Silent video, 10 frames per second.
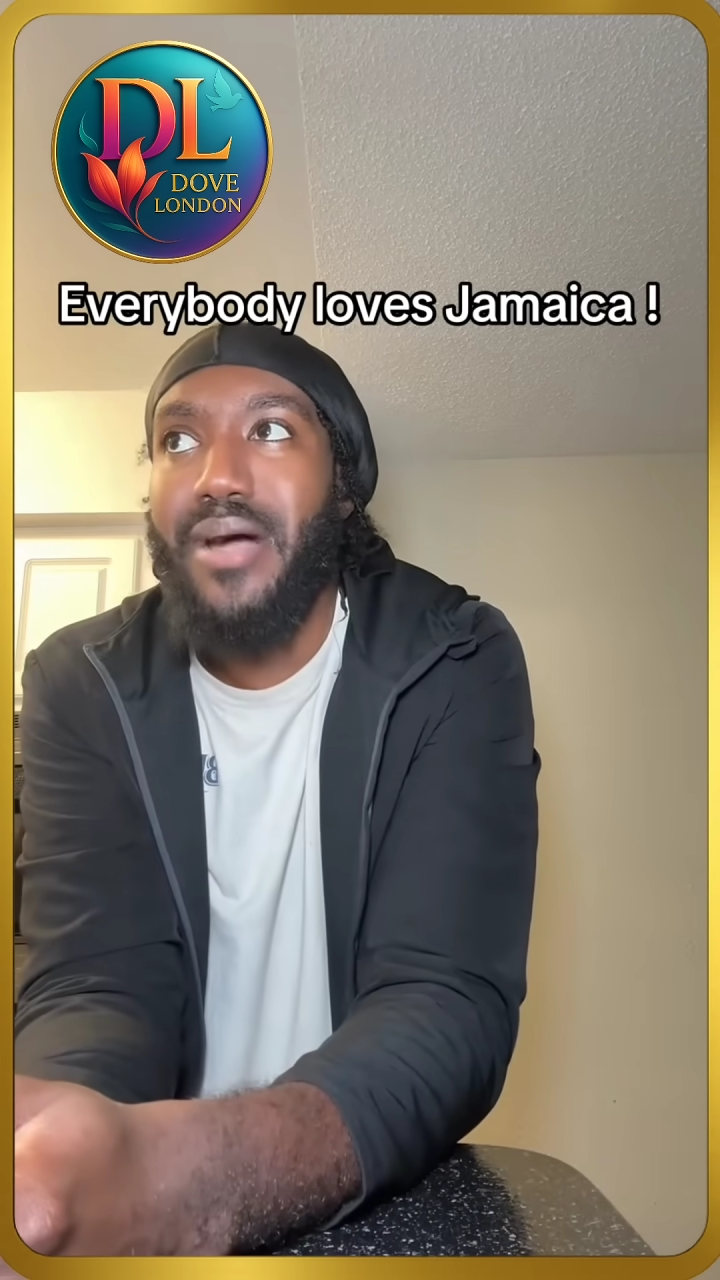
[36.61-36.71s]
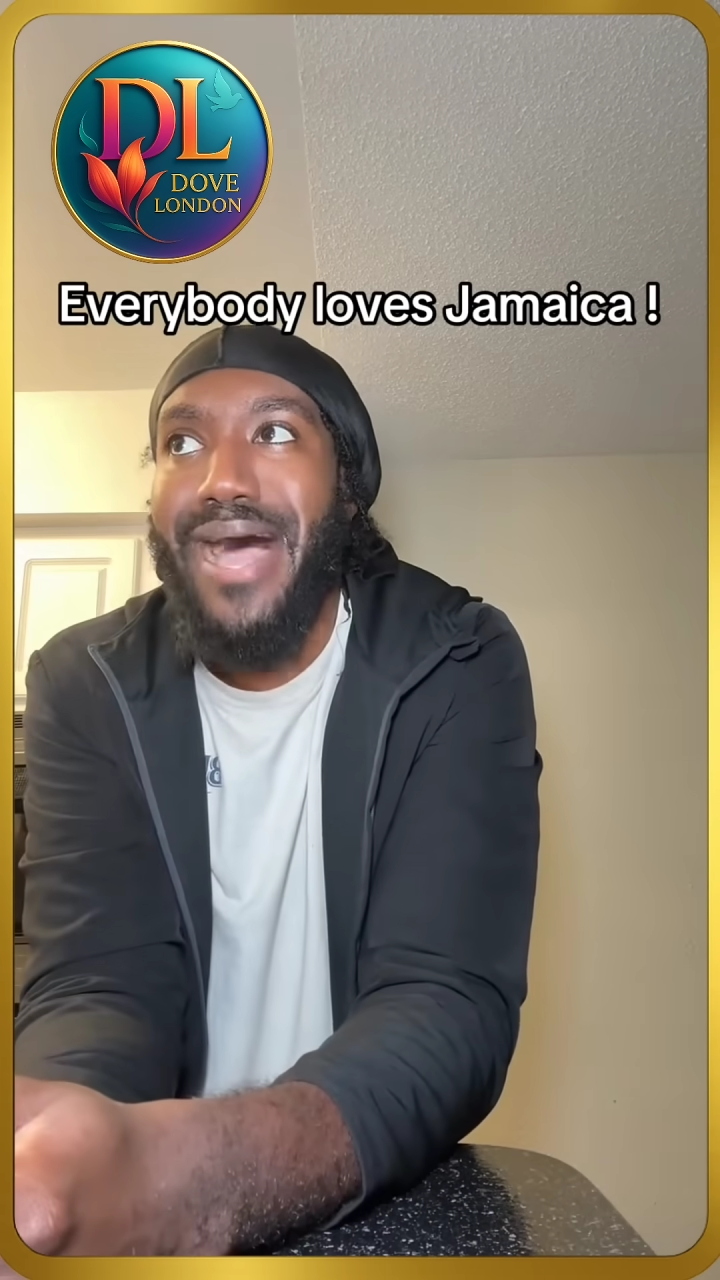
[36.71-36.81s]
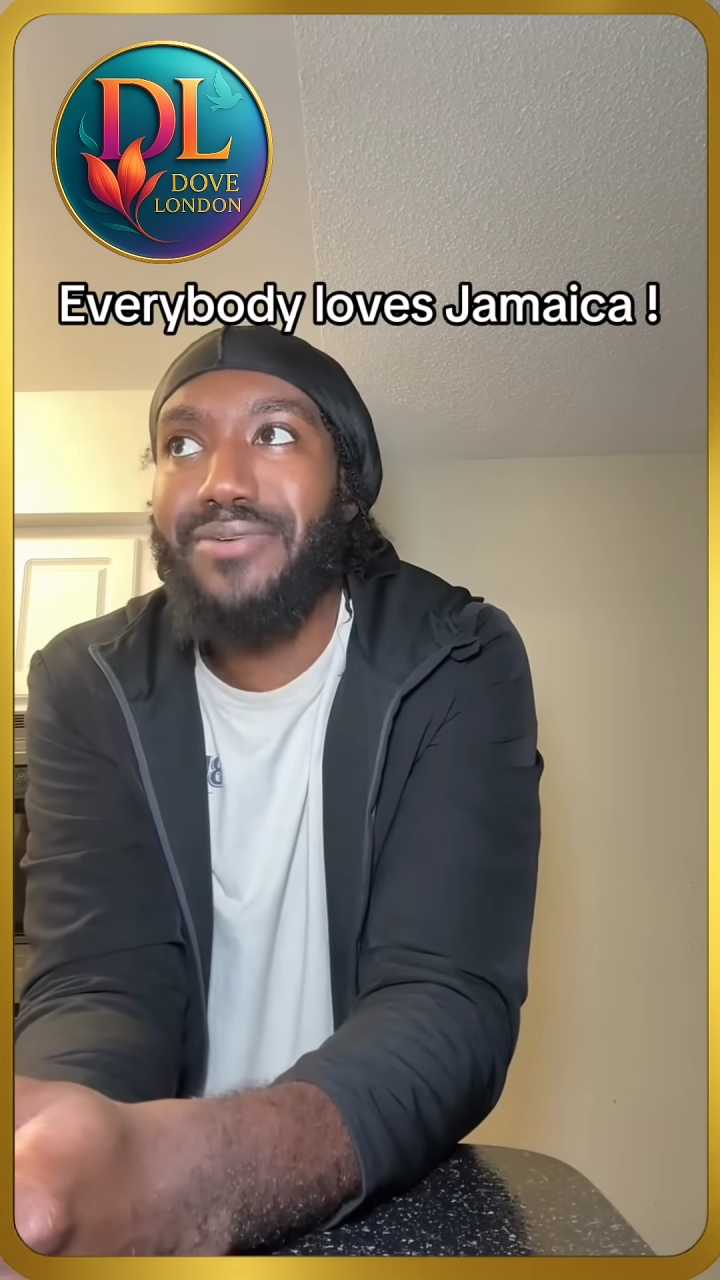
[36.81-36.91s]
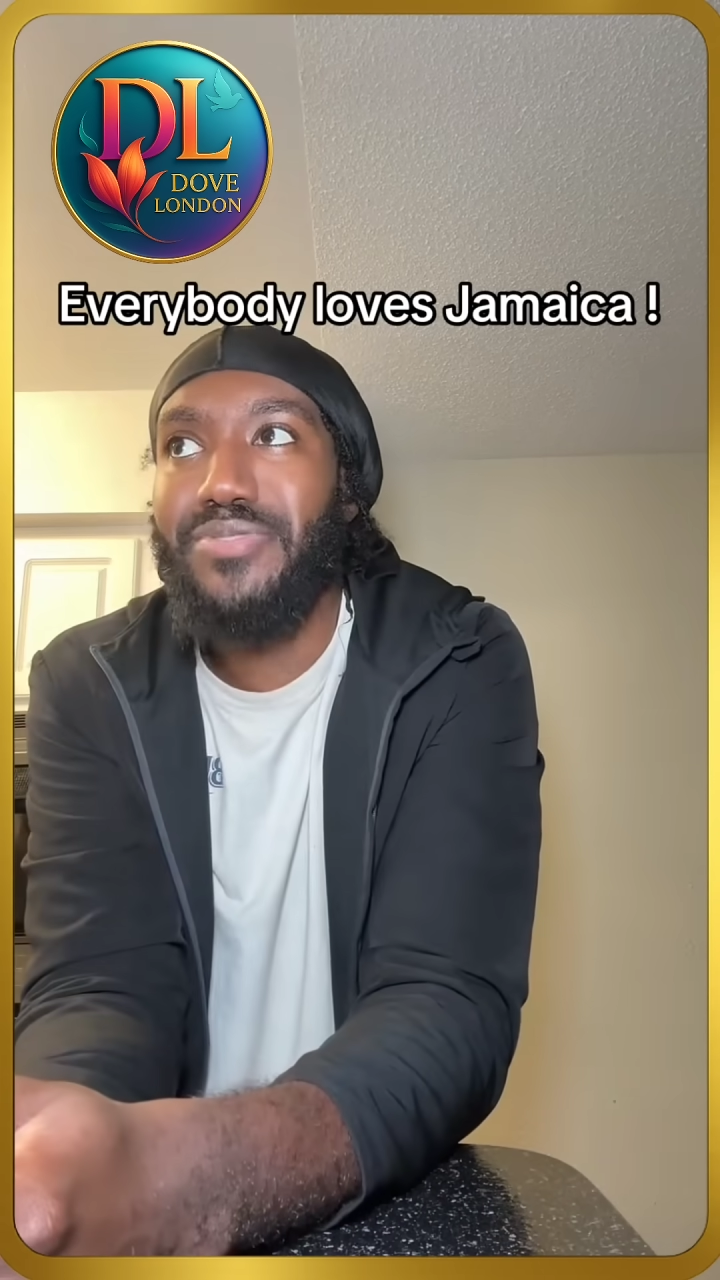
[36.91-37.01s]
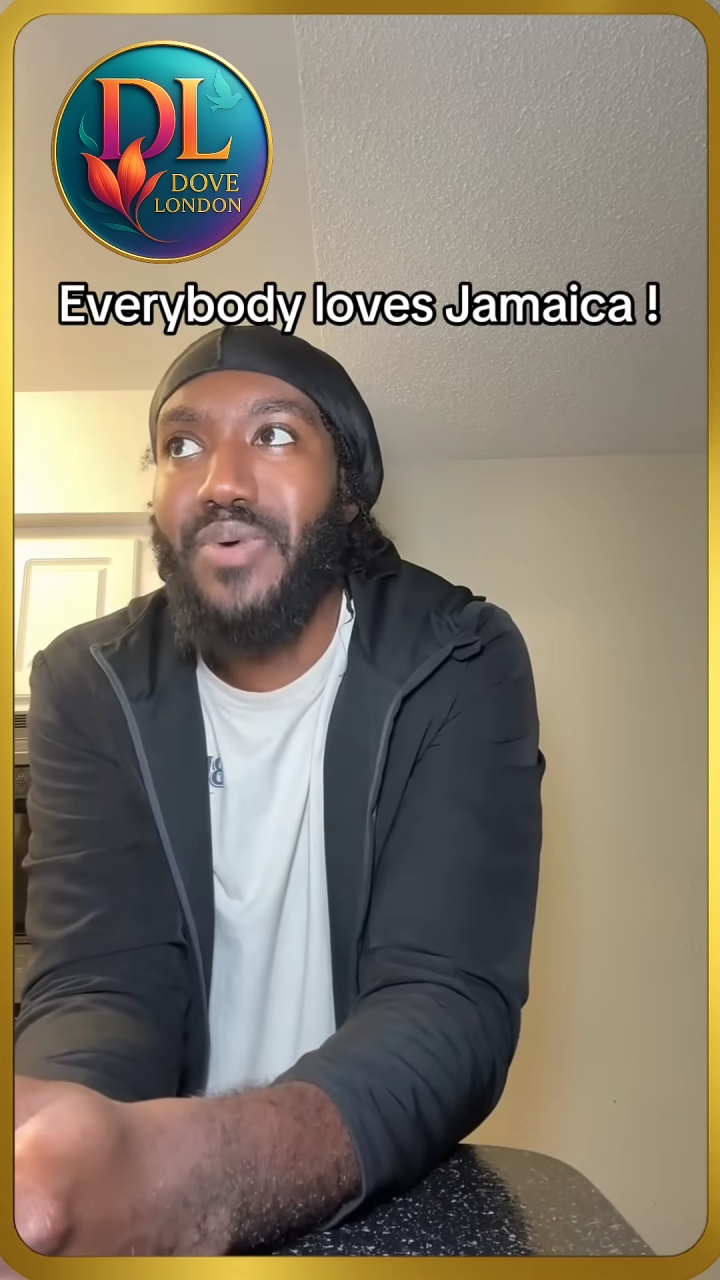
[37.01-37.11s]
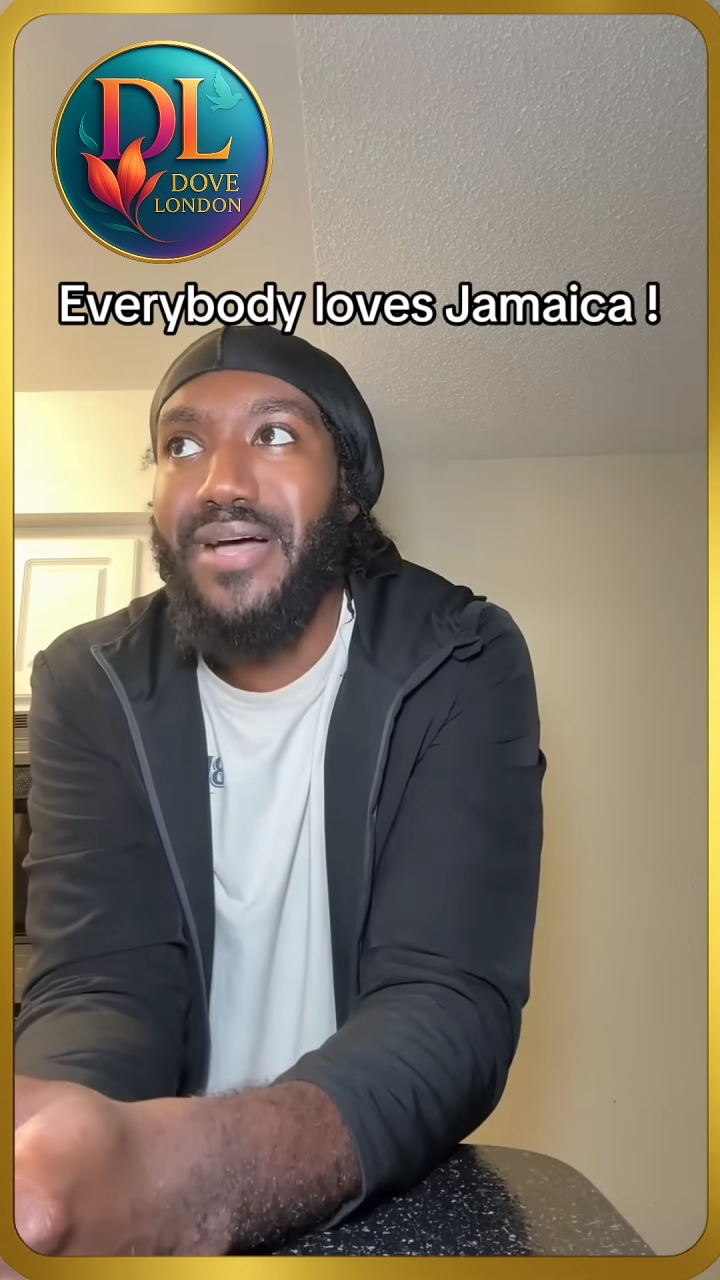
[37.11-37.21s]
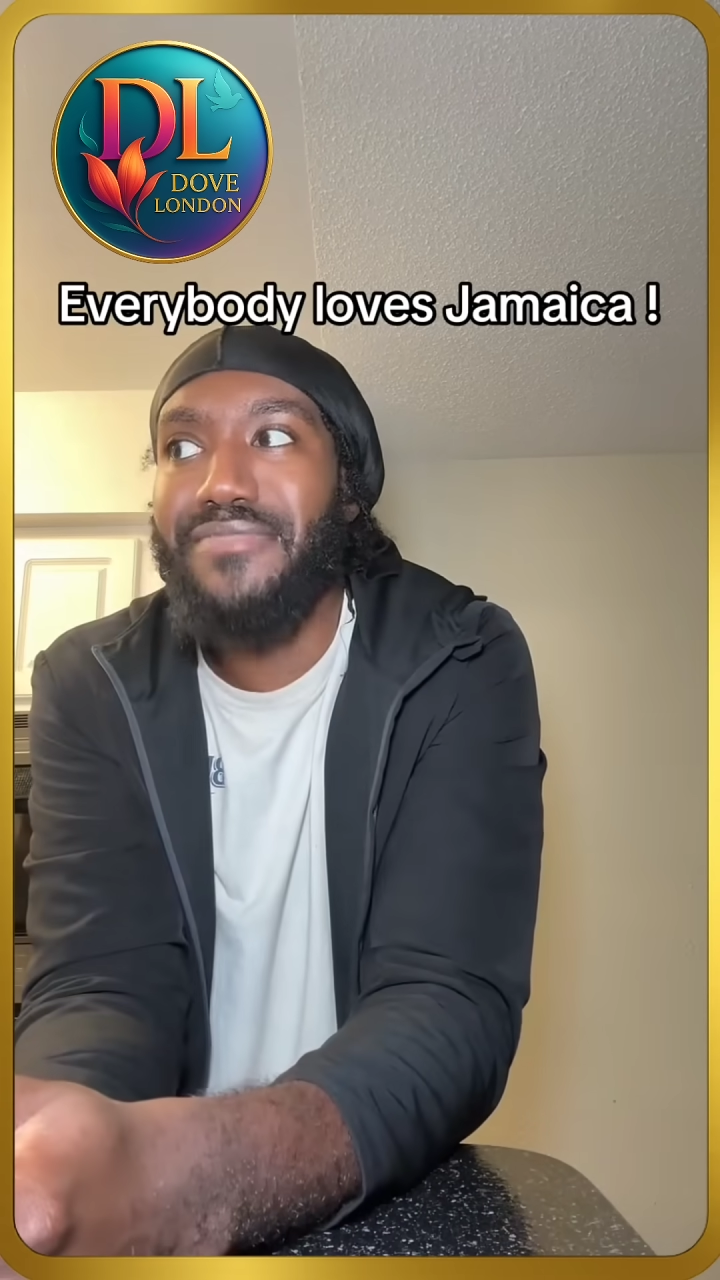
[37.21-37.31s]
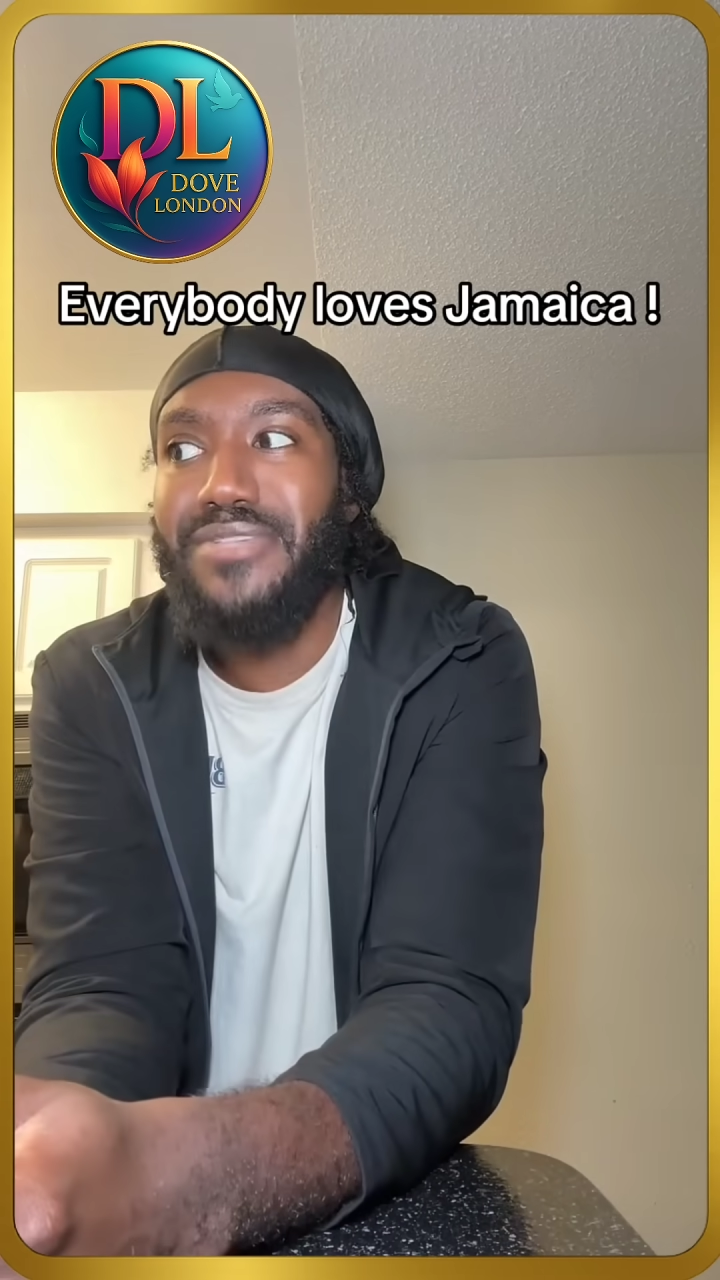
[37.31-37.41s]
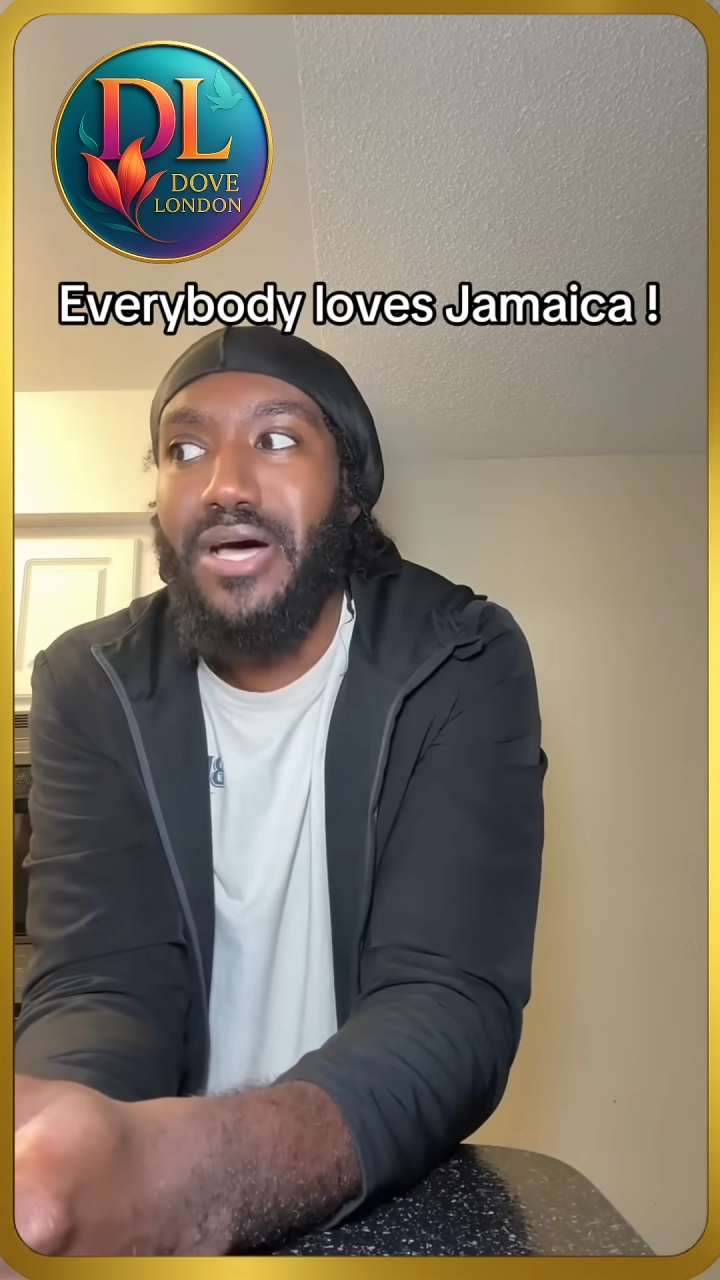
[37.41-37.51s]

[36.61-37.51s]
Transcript: Housewives